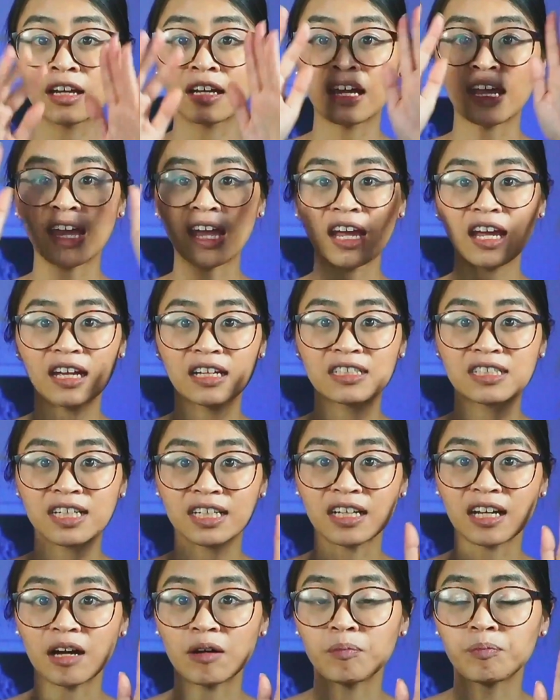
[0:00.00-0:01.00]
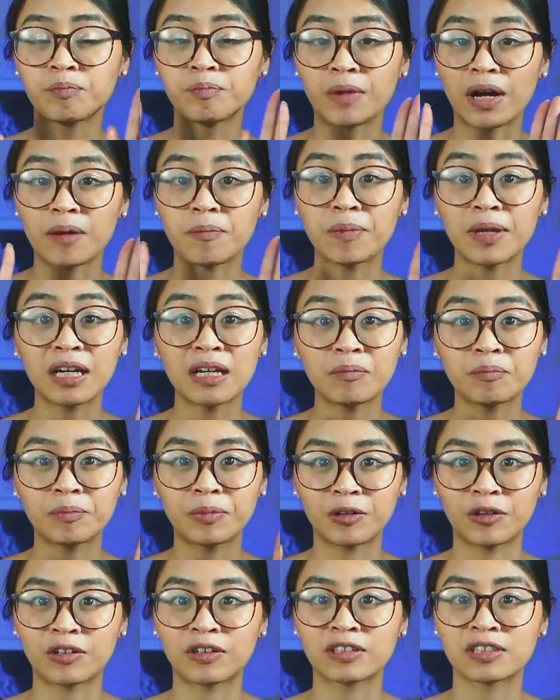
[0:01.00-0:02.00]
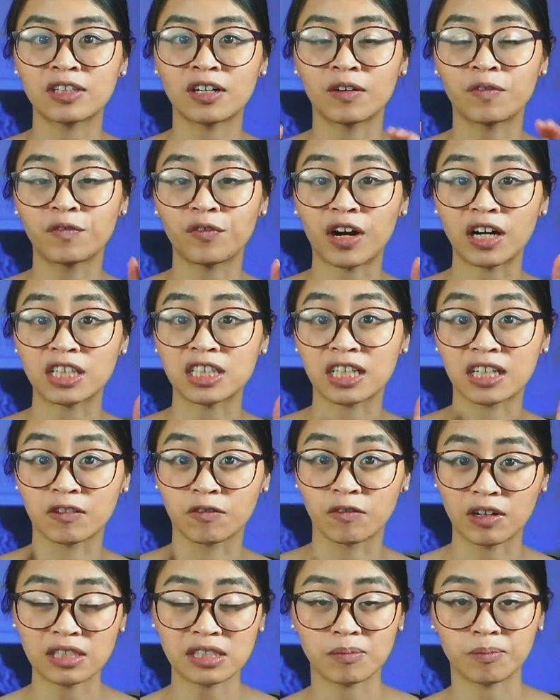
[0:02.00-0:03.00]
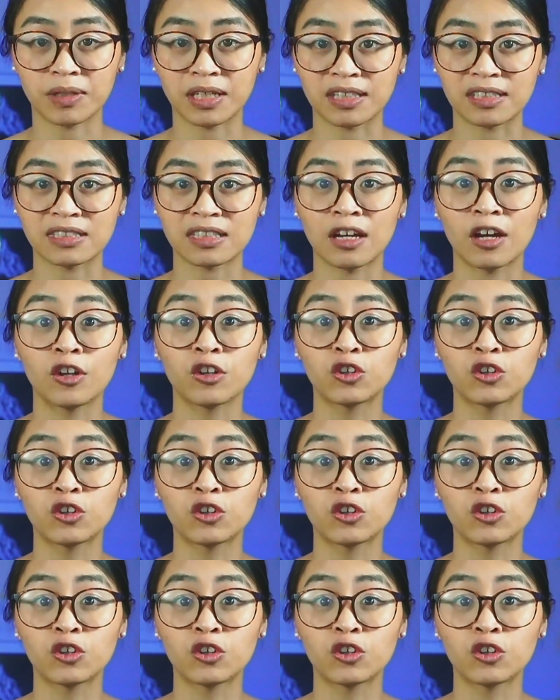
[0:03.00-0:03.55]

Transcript: hey, check out my pin board of fried chicken recipes,